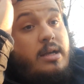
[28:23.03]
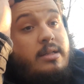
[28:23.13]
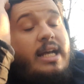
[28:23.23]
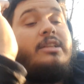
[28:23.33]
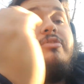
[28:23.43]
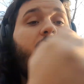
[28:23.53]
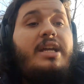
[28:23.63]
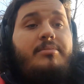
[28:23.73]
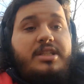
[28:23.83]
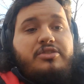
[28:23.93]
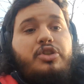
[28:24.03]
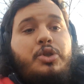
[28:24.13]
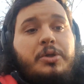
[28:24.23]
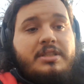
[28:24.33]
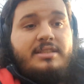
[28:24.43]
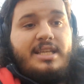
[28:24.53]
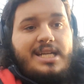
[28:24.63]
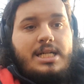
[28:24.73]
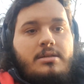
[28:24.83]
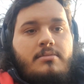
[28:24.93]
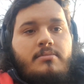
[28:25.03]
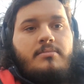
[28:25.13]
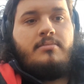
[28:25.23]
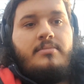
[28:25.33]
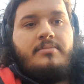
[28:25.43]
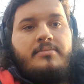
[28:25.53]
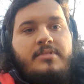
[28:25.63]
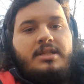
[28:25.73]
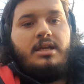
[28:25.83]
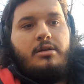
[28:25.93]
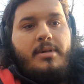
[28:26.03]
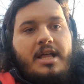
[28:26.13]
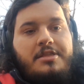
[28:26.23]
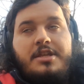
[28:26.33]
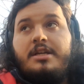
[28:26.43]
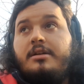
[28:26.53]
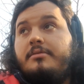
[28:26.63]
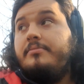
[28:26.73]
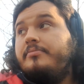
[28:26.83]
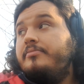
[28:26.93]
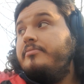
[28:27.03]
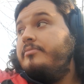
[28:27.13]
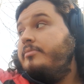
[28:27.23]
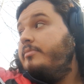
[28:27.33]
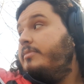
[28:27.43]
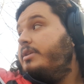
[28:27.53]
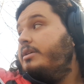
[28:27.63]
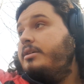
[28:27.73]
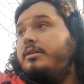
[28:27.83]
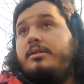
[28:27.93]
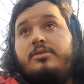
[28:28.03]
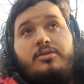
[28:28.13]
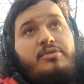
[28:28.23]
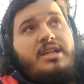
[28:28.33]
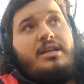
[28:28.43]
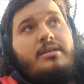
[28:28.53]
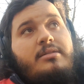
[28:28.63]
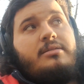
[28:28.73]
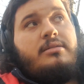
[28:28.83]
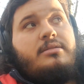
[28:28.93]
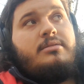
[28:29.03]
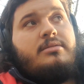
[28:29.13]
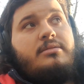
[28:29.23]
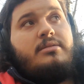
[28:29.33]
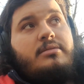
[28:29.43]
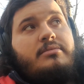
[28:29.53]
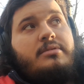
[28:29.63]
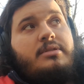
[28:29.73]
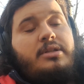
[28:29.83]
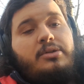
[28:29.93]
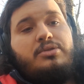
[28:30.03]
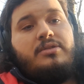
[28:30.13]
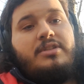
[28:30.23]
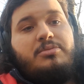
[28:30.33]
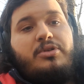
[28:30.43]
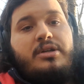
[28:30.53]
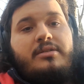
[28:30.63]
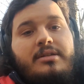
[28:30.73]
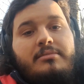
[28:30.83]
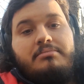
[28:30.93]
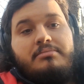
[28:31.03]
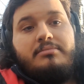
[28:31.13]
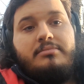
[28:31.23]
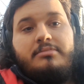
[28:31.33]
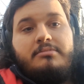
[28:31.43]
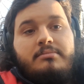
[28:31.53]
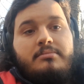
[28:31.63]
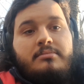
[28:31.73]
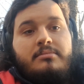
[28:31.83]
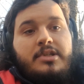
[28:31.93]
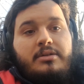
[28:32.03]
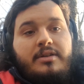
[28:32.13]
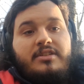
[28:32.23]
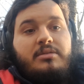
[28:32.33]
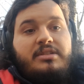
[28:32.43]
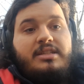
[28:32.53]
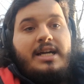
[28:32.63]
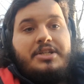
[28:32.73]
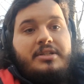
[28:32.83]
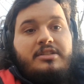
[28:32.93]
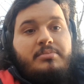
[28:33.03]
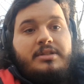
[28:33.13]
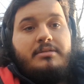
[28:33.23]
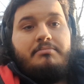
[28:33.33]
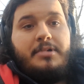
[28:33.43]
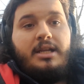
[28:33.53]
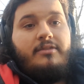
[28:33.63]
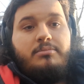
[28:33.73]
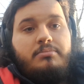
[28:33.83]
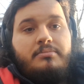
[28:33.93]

And for him, that's a good thing, not a bad thing. So really, Yozo was more, he was a misogynist, but he loved,